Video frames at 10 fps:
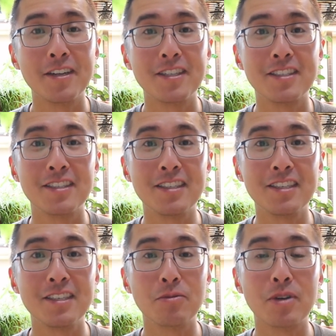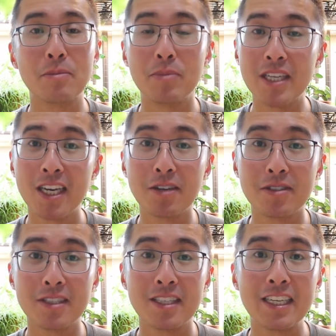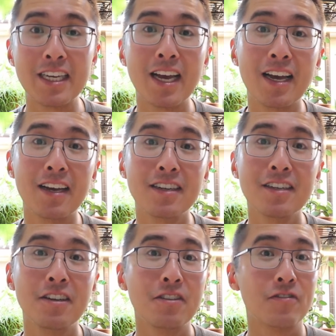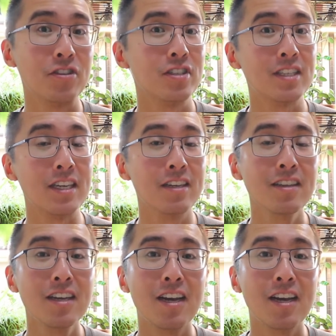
to see what bee houses he had for sale,